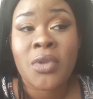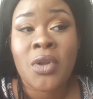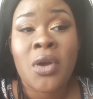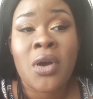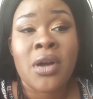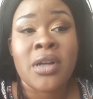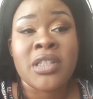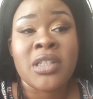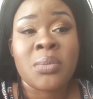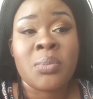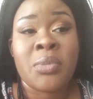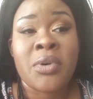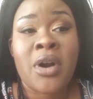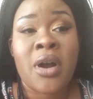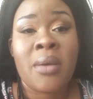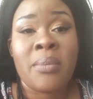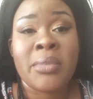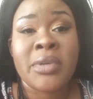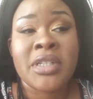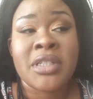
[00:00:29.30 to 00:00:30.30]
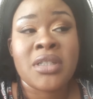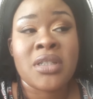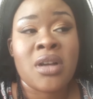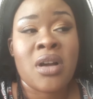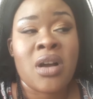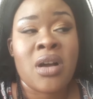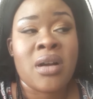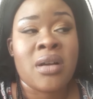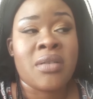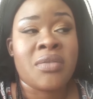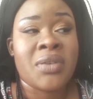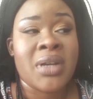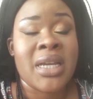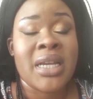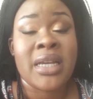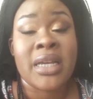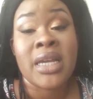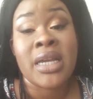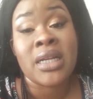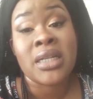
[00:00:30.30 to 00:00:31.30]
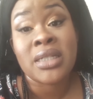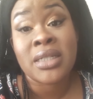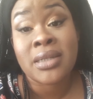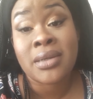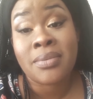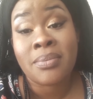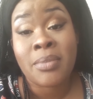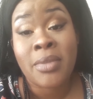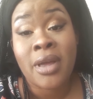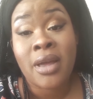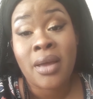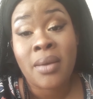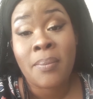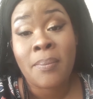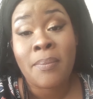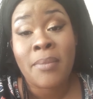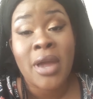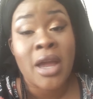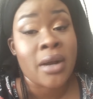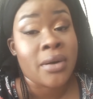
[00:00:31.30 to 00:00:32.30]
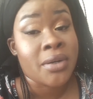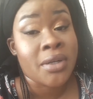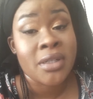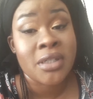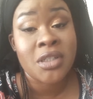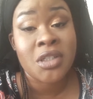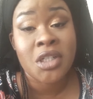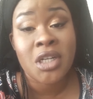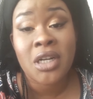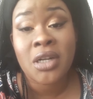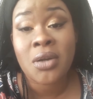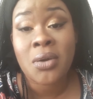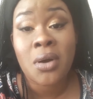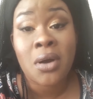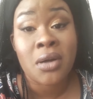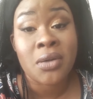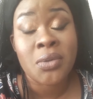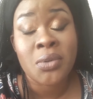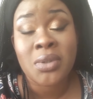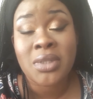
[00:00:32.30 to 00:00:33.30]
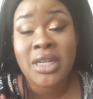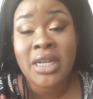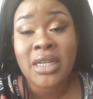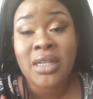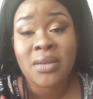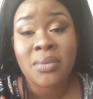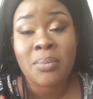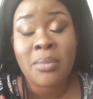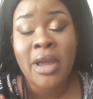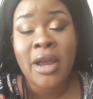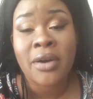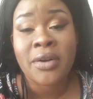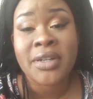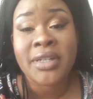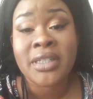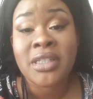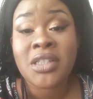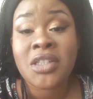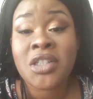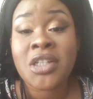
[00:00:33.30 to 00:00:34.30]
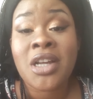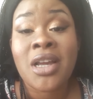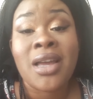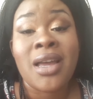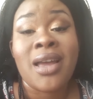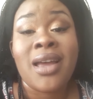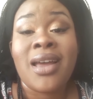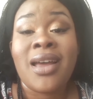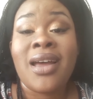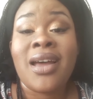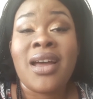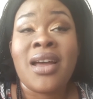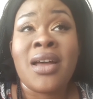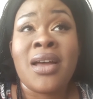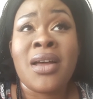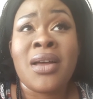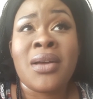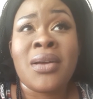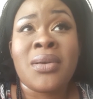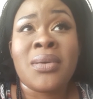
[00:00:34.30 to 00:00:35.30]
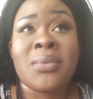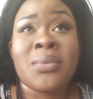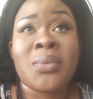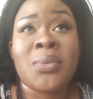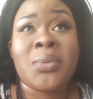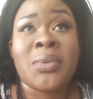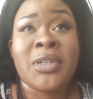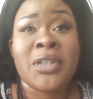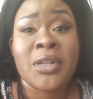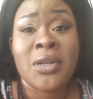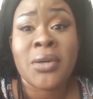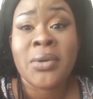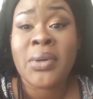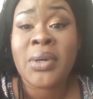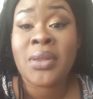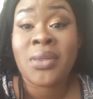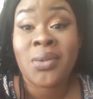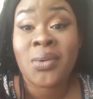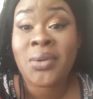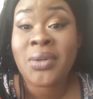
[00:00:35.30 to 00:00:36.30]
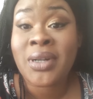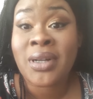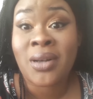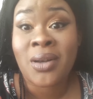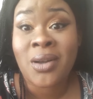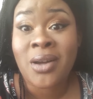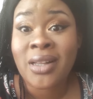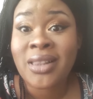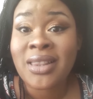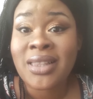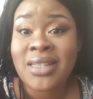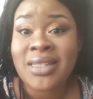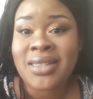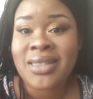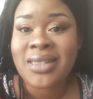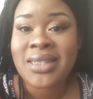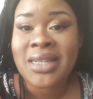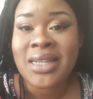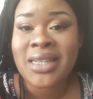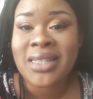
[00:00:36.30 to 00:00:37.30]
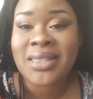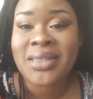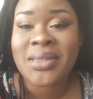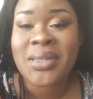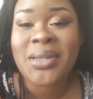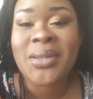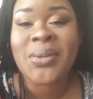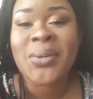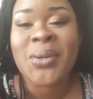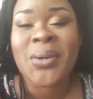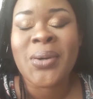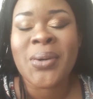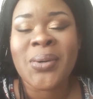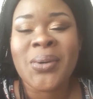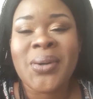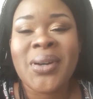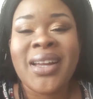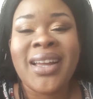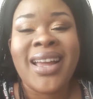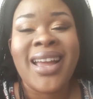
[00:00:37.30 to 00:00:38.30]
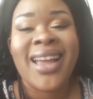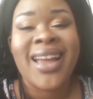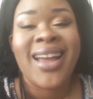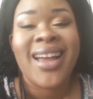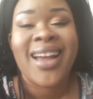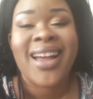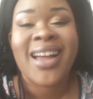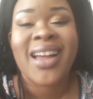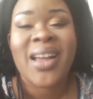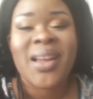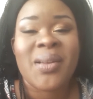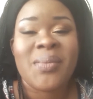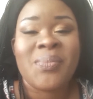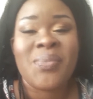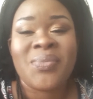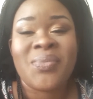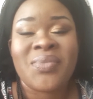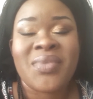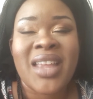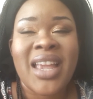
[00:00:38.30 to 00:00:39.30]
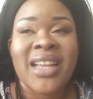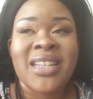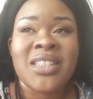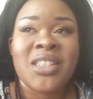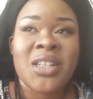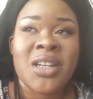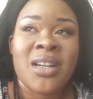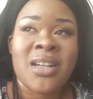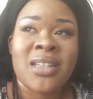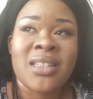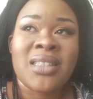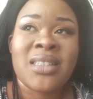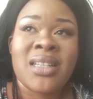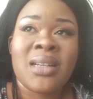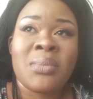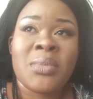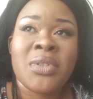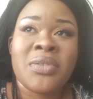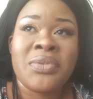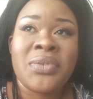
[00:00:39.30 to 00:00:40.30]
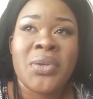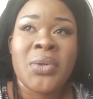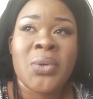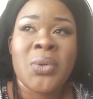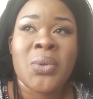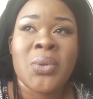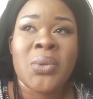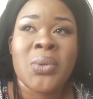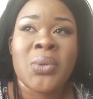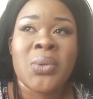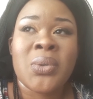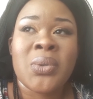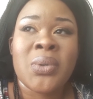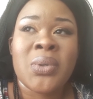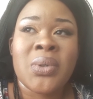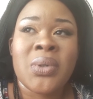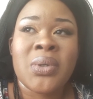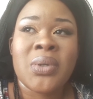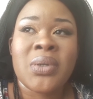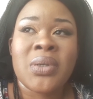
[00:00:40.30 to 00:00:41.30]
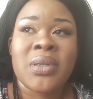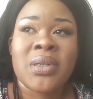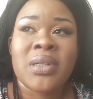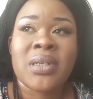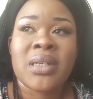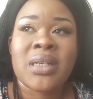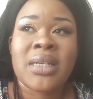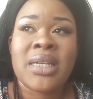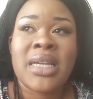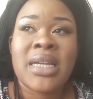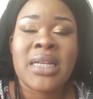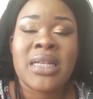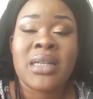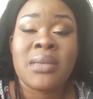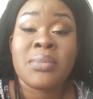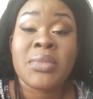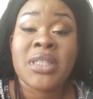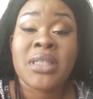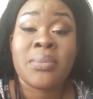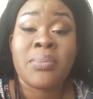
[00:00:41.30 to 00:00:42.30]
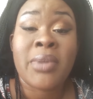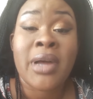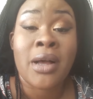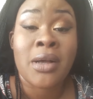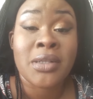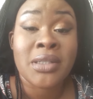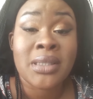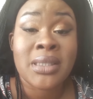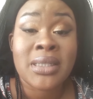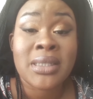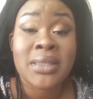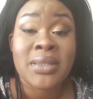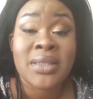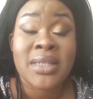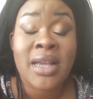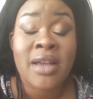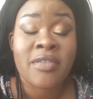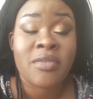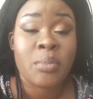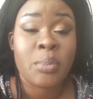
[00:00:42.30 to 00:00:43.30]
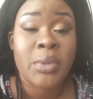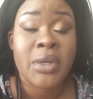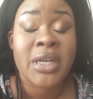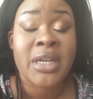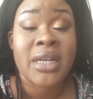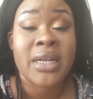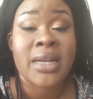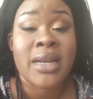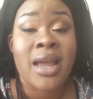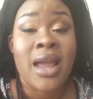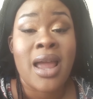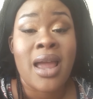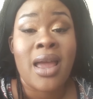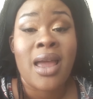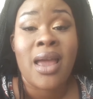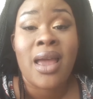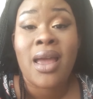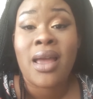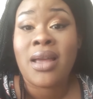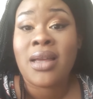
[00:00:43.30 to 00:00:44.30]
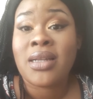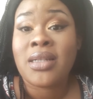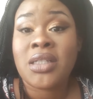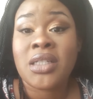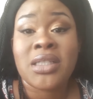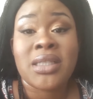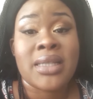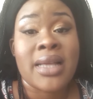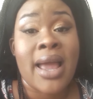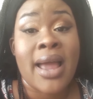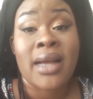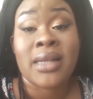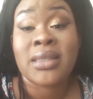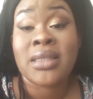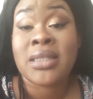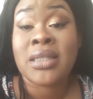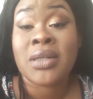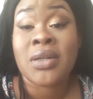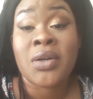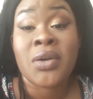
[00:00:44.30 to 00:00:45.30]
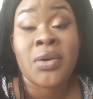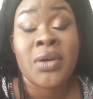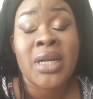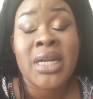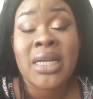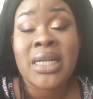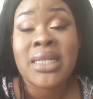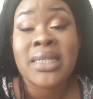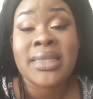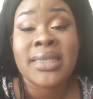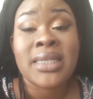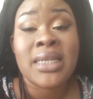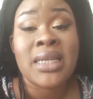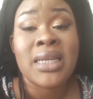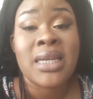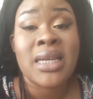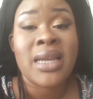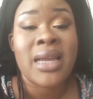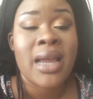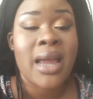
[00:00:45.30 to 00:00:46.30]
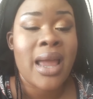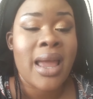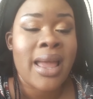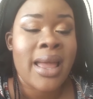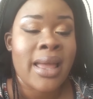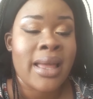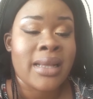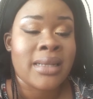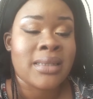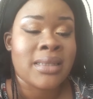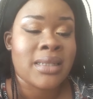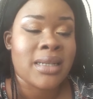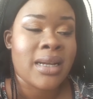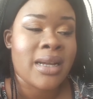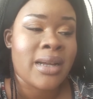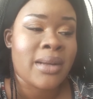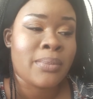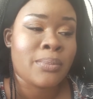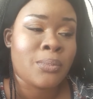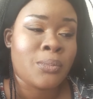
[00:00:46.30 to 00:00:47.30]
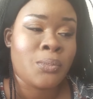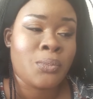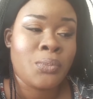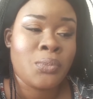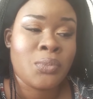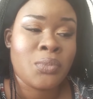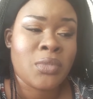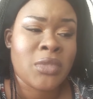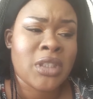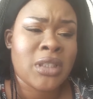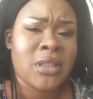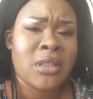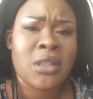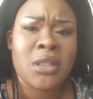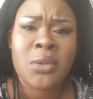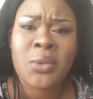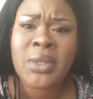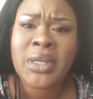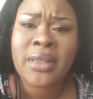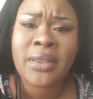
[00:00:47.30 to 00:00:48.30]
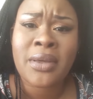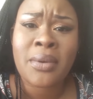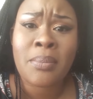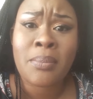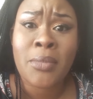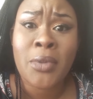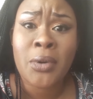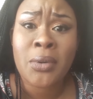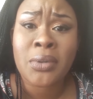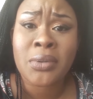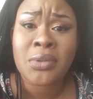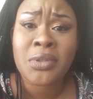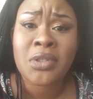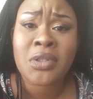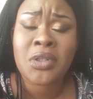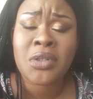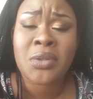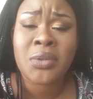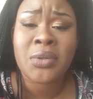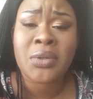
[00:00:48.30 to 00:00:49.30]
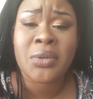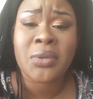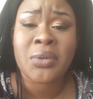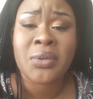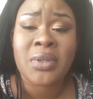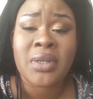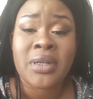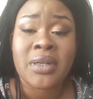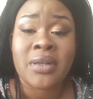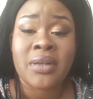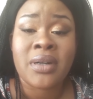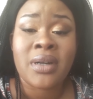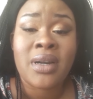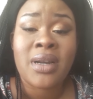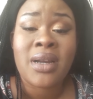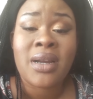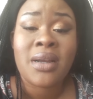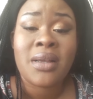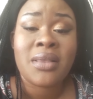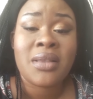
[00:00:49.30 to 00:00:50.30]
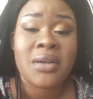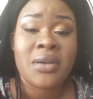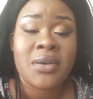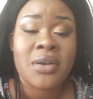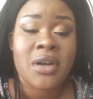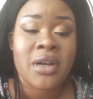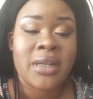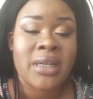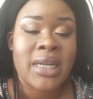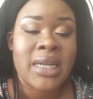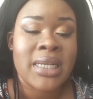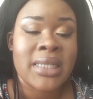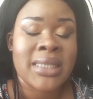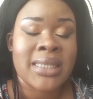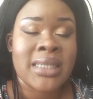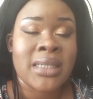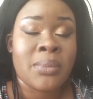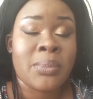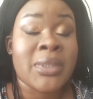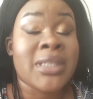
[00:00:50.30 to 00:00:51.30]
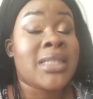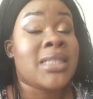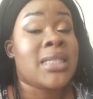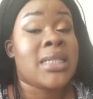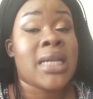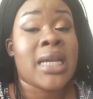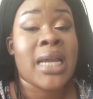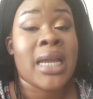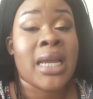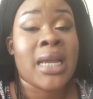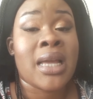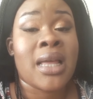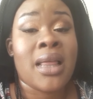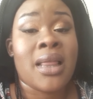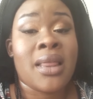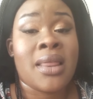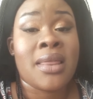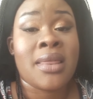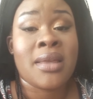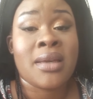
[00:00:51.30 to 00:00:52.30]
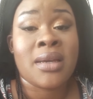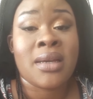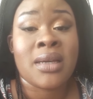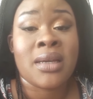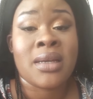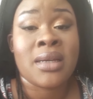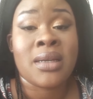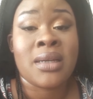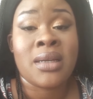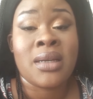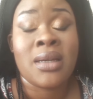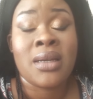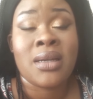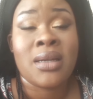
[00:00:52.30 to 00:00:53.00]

God's promise of a kingdom marriage, a God ordained marriage. Uh, we're going through a lot these days, you know. Um, and yeah, some of your kingdom spouses have been just acting crazy and um, doing the most, you know. They're they're not exhibiting the